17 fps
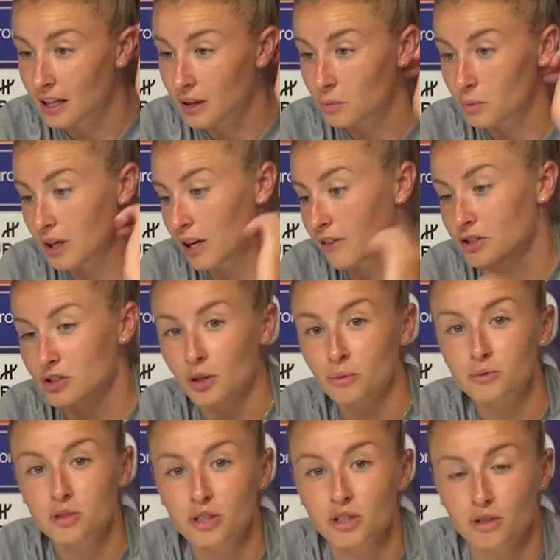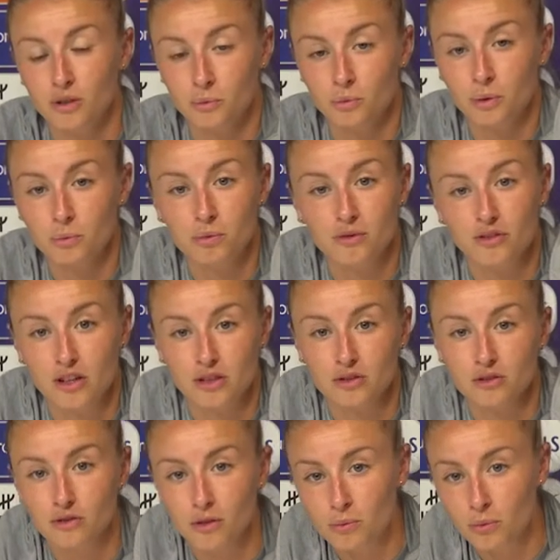we have a job to do, and we're
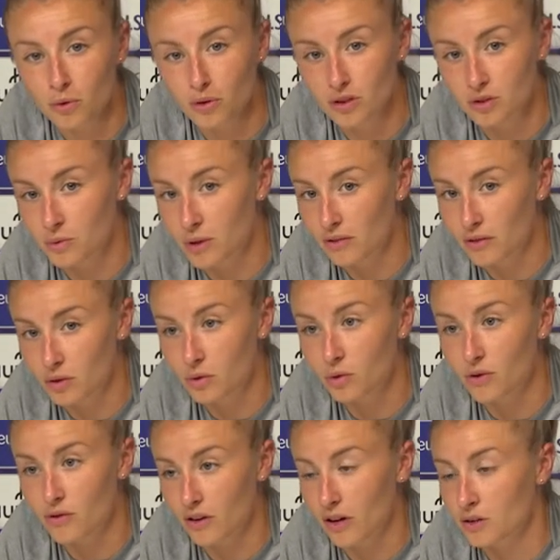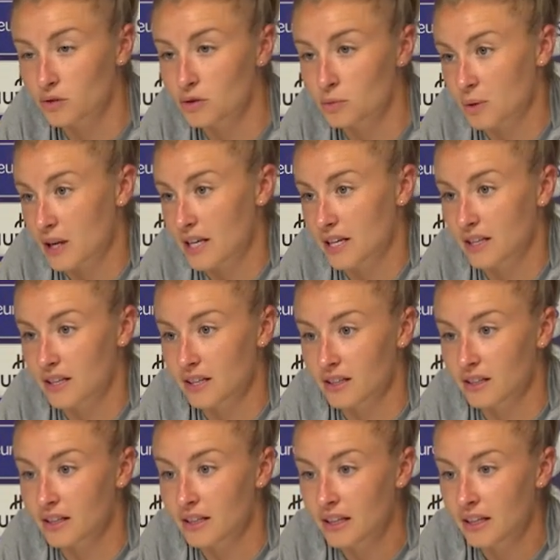professional footballers. We have a quarter final to play in,
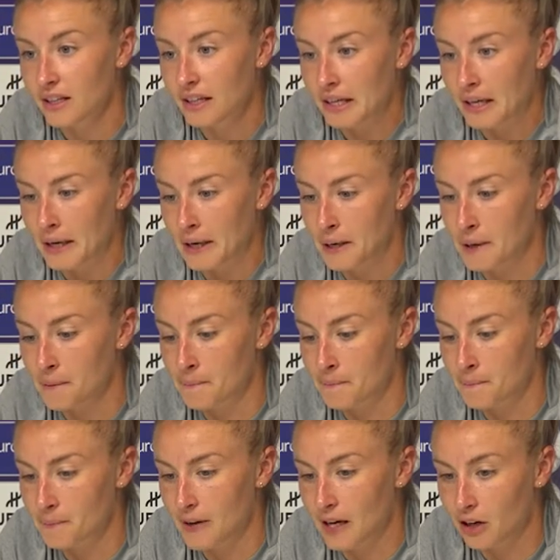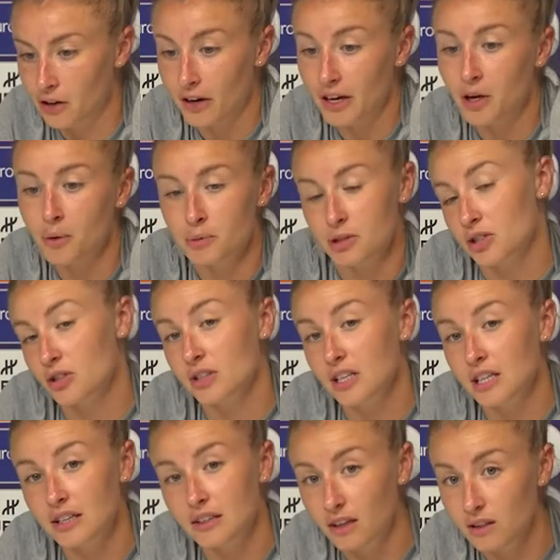and um, a great
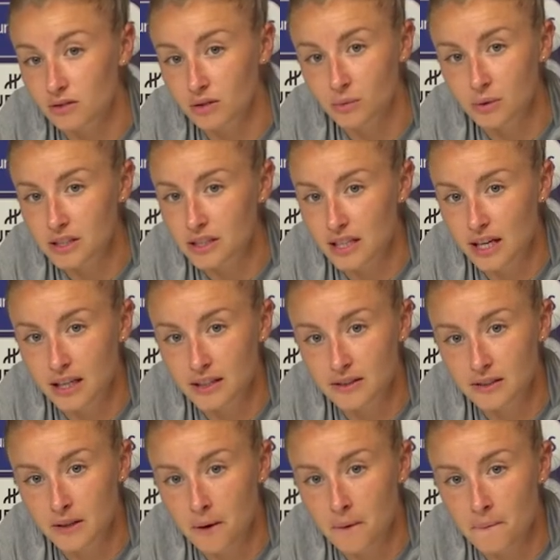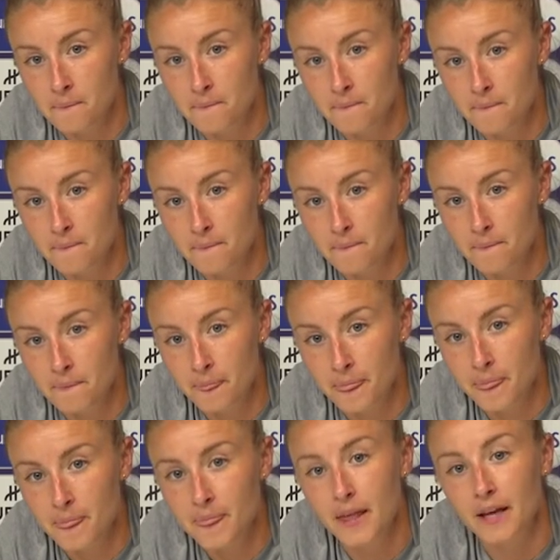opportunity. That's what we see it as. Thanks,
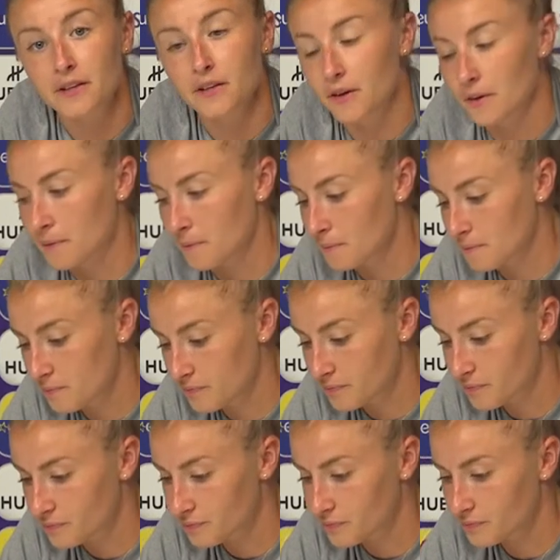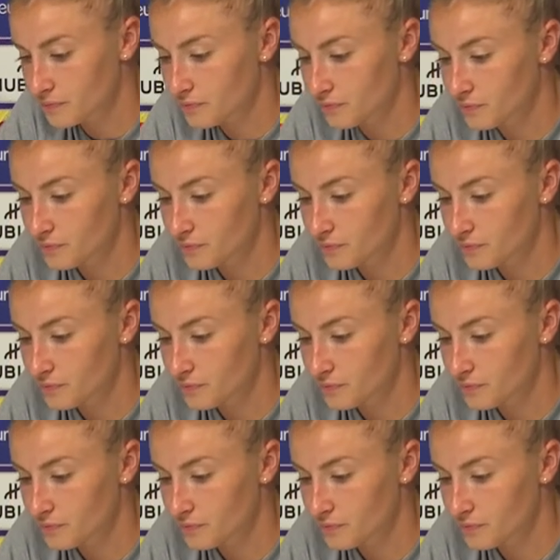Thank you. Thanks, Anton.